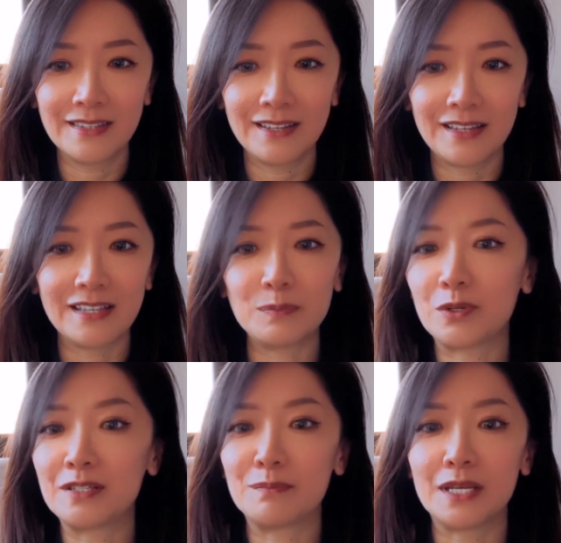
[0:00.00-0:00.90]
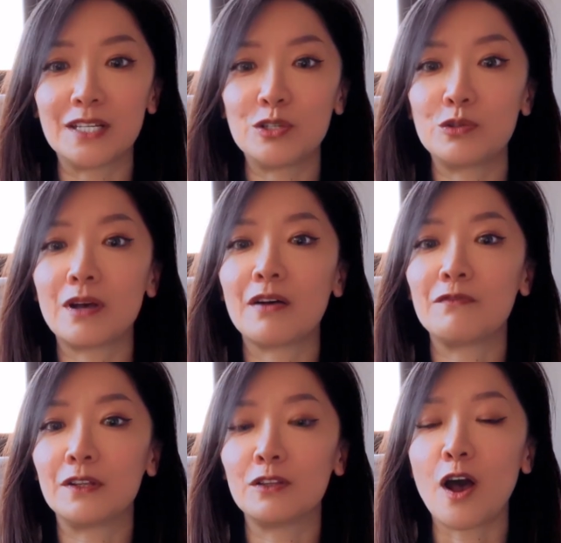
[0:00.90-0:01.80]
This brings me to a
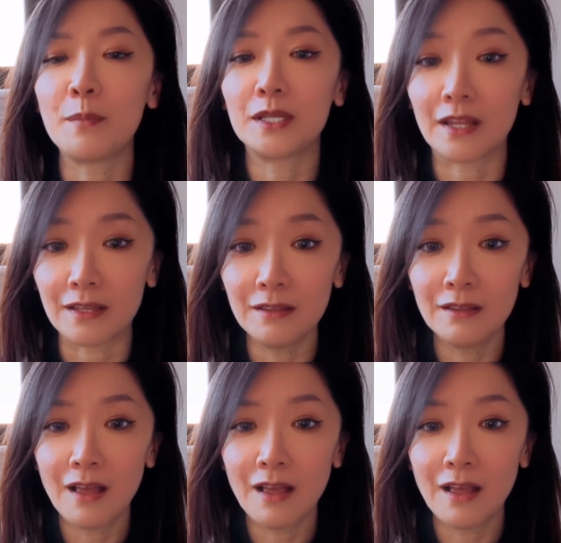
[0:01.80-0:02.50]
phenomenon